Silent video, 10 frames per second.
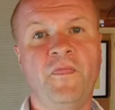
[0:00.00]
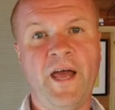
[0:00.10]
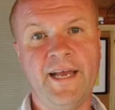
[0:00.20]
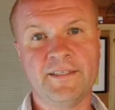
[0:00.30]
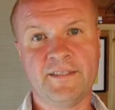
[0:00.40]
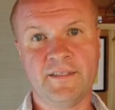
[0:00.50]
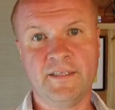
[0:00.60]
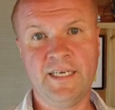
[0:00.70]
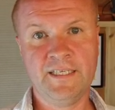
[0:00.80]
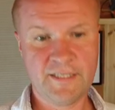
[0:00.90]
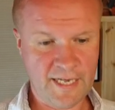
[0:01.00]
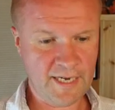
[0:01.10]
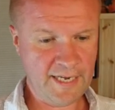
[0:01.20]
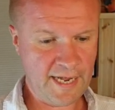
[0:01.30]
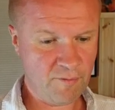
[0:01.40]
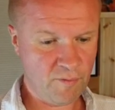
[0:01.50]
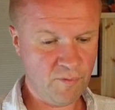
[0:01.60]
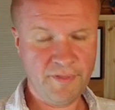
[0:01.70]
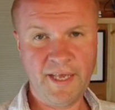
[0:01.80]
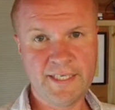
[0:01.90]
That's exactly how I
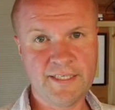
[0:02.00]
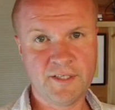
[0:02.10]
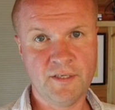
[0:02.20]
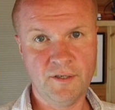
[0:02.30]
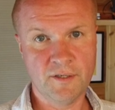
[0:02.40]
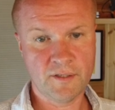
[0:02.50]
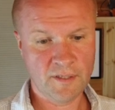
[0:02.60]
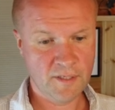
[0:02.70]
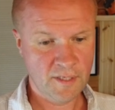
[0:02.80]
want the edit to look.